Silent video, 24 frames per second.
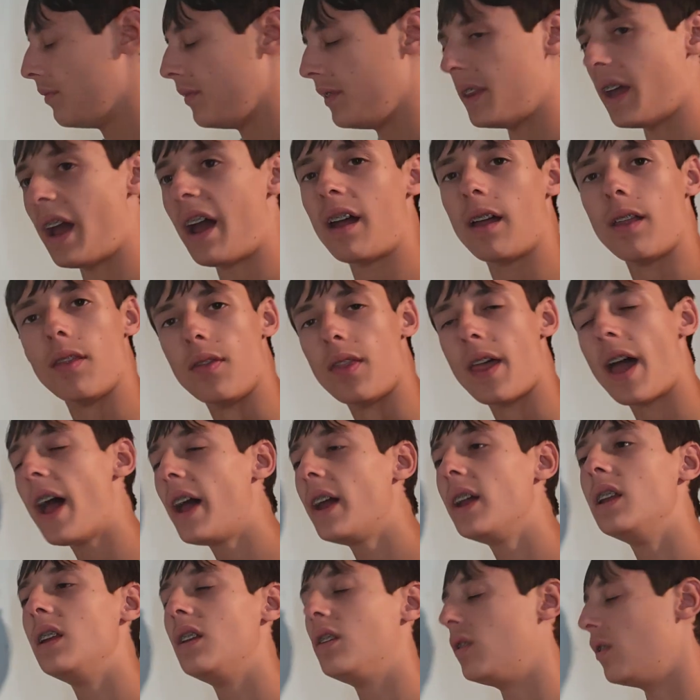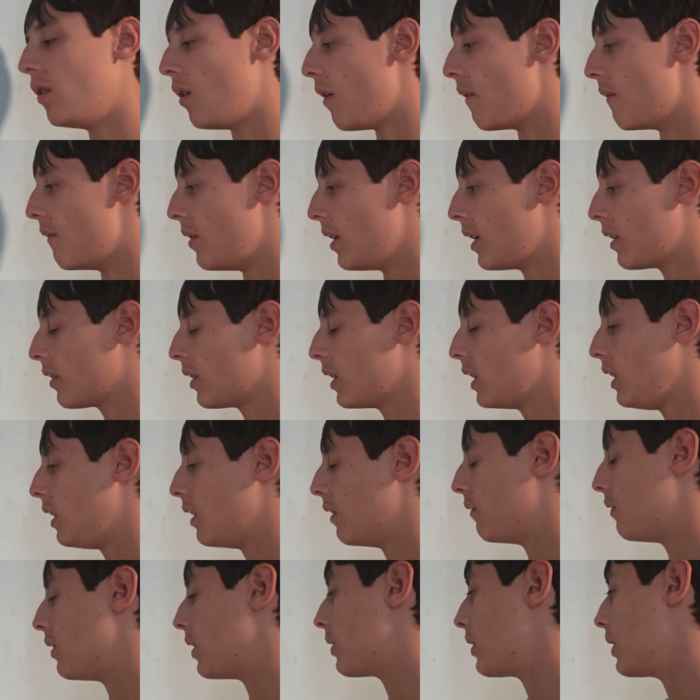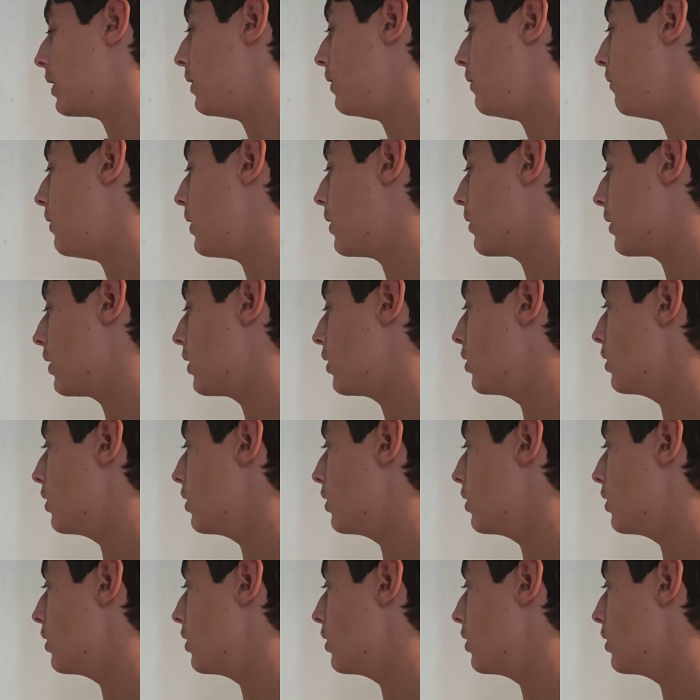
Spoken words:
that is a very, very, very